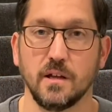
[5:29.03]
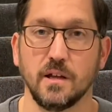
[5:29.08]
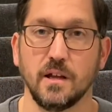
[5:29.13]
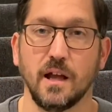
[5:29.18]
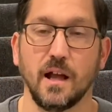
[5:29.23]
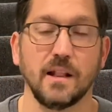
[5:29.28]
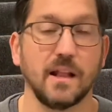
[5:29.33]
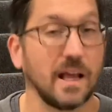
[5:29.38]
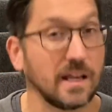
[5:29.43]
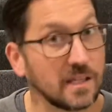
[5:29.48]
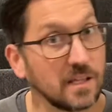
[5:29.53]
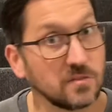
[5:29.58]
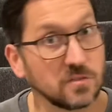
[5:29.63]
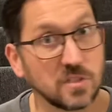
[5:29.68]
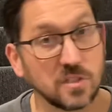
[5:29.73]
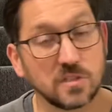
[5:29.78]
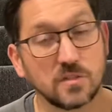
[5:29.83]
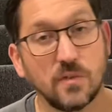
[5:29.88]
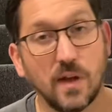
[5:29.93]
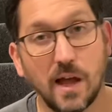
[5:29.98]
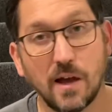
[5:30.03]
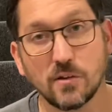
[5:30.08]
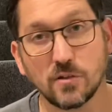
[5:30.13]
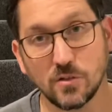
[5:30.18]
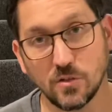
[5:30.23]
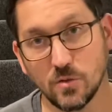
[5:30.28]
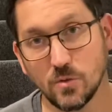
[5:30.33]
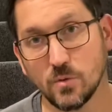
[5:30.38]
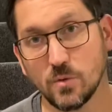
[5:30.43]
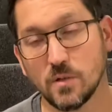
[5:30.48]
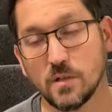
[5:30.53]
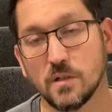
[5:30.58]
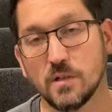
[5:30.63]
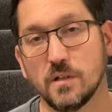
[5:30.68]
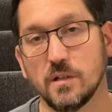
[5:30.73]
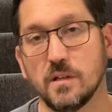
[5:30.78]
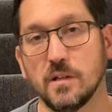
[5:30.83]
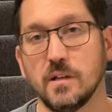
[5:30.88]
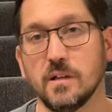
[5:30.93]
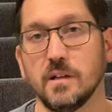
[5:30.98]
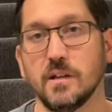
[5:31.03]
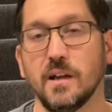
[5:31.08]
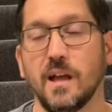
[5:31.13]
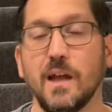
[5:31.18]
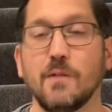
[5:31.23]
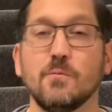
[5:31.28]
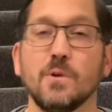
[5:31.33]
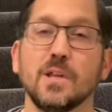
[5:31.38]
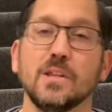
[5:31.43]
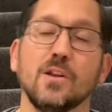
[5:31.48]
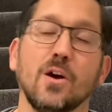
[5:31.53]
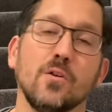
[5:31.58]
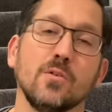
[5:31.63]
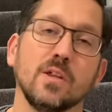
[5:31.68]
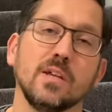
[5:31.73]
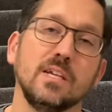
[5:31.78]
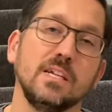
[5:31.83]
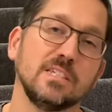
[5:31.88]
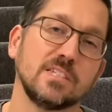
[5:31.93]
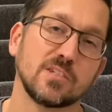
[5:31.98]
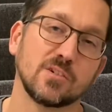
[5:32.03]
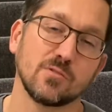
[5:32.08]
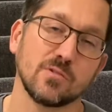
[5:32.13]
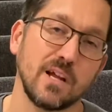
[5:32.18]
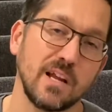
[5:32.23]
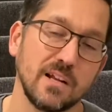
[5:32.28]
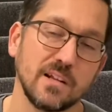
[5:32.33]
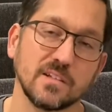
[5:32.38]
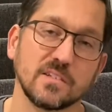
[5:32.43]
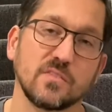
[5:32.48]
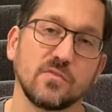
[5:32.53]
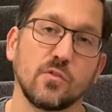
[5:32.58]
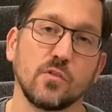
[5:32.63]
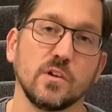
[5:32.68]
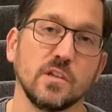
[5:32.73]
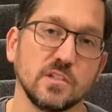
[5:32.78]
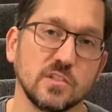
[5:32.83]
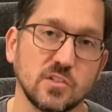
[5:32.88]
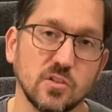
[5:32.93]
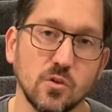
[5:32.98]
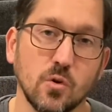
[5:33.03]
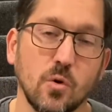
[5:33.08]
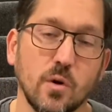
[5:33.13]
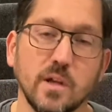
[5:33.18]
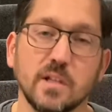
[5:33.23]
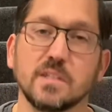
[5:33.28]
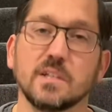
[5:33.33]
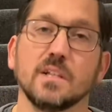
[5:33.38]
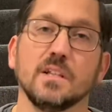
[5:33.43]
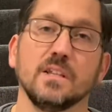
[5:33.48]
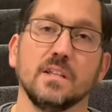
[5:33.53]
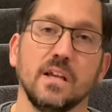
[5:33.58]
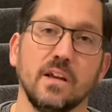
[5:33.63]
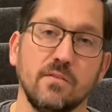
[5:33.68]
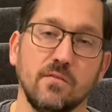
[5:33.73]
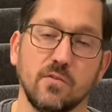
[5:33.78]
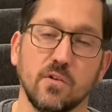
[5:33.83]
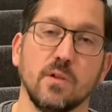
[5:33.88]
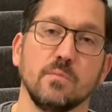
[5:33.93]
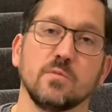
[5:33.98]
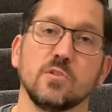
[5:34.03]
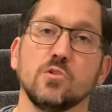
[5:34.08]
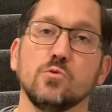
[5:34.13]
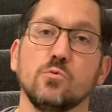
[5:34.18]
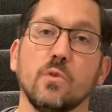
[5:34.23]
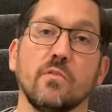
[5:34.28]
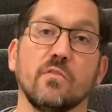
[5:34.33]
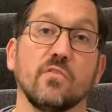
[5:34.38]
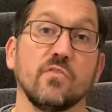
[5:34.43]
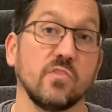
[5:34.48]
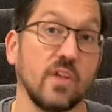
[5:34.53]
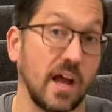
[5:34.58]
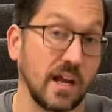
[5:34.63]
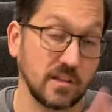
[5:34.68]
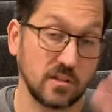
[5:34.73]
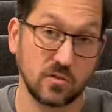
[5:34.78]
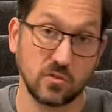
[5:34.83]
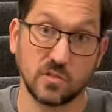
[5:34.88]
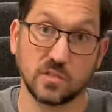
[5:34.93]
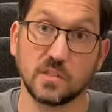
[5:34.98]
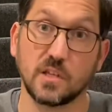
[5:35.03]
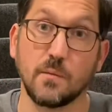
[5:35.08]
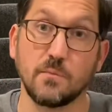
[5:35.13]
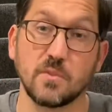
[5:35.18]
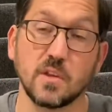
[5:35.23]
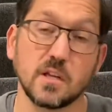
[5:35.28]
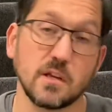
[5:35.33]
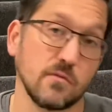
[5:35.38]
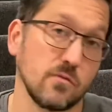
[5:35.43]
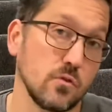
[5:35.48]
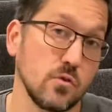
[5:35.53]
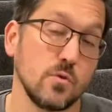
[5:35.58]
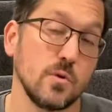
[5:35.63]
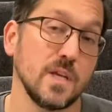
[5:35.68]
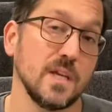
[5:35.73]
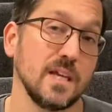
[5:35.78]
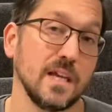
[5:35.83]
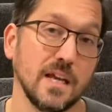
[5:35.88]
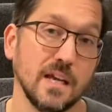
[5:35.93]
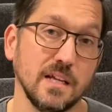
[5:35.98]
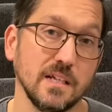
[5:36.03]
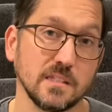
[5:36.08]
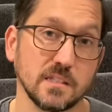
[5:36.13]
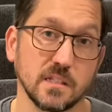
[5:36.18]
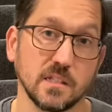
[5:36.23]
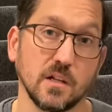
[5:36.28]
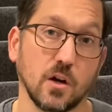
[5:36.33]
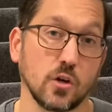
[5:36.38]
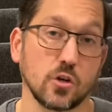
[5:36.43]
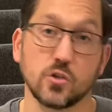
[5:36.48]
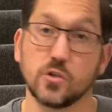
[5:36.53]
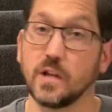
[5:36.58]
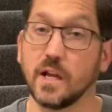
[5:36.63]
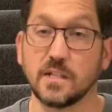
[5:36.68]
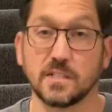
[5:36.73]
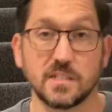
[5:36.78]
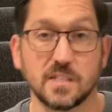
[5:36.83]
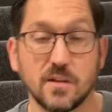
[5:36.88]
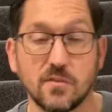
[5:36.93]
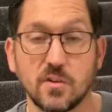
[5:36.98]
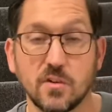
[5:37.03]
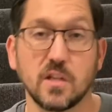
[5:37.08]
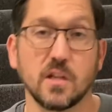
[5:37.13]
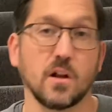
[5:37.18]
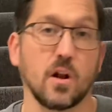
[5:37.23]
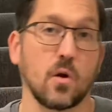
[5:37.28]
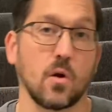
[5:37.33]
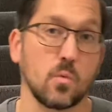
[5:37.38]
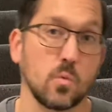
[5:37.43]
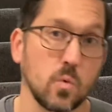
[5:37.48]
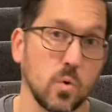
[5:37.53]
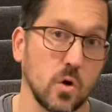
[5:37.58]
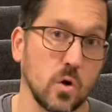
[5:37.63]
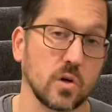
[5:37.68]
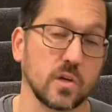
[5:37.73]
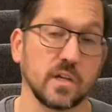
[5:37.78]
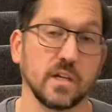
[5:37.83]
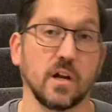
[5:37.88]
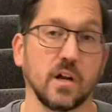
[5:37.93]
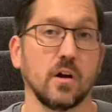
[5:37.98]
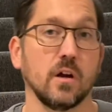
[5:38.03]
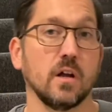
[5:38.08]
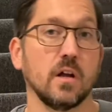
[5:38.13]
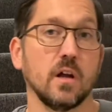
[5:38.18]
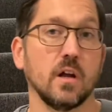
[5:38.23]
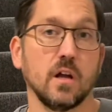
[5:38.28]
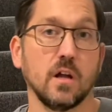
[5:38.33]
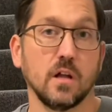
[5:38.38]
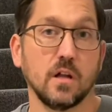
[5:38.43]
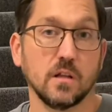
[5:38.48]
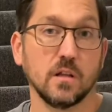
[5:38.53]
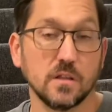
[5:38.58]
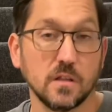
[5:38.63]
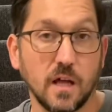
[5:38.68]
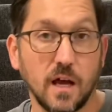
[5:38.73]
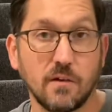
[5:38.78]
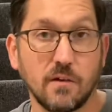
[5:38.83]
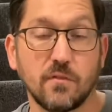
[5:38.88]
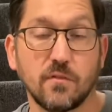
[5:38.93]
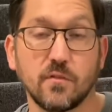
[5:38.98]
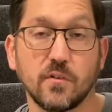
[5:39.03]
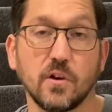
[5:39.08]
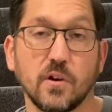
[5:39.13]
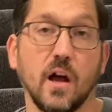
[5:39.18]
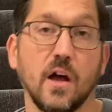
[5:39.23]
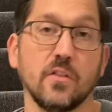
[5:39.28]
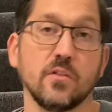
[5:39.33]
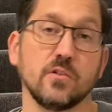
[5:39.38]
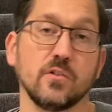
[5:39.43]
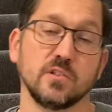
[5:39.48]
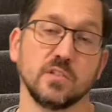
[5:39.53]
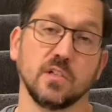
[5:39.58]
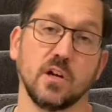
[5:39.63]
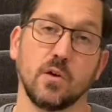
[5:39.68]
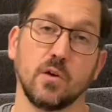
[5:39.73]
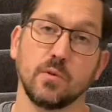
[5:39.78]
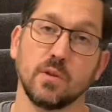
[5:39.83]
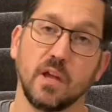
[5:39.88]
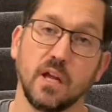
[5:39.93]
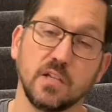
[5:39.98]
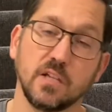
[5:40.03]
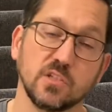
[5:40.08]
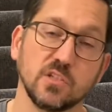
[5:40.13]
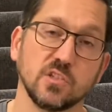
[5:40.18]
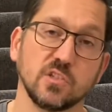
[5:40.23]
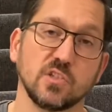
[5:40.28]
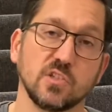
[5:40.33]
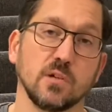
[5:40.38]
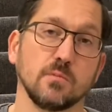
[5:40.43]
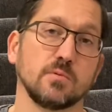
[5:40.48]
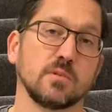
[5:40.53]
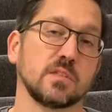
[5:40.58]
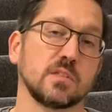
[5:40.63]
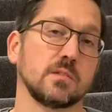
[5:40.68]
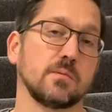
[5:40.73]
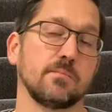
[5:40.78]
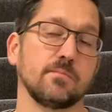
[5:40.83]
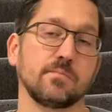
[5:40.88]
And that gives us value. And we know that He's created us for His glory, to live for Him, to reflect something of who He is in our creativity, in our work, in our love for others, in our relationships,